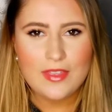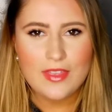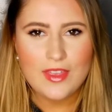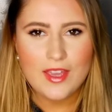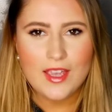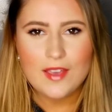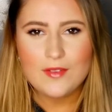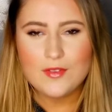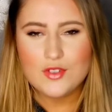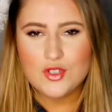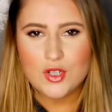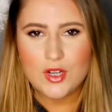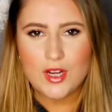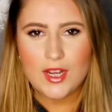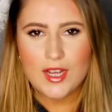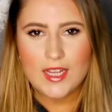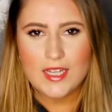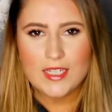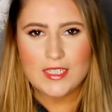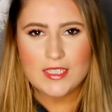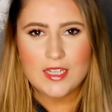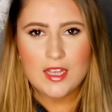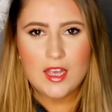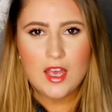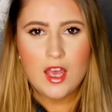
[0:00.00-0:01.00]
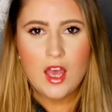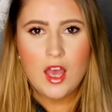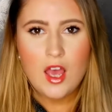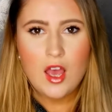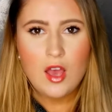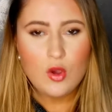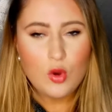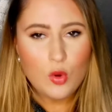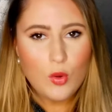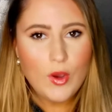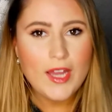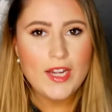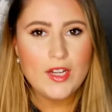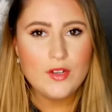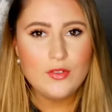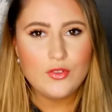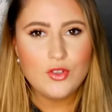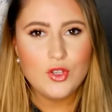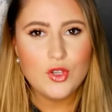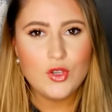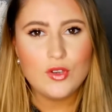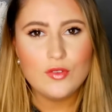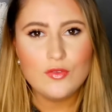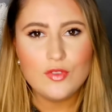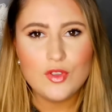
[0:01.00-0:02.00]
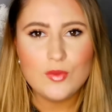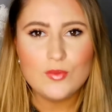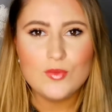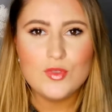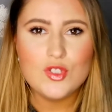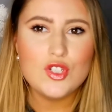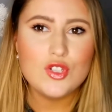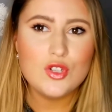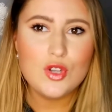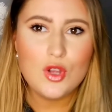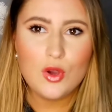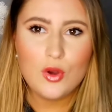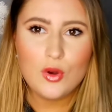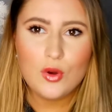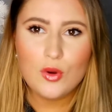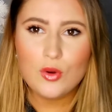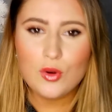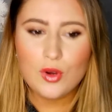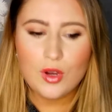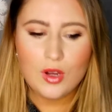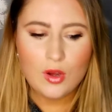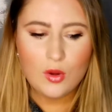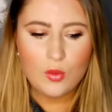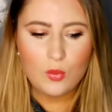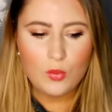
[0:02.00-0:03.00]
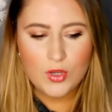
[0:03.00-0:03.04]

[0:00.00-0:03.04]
I think I've tried quite a few of them to know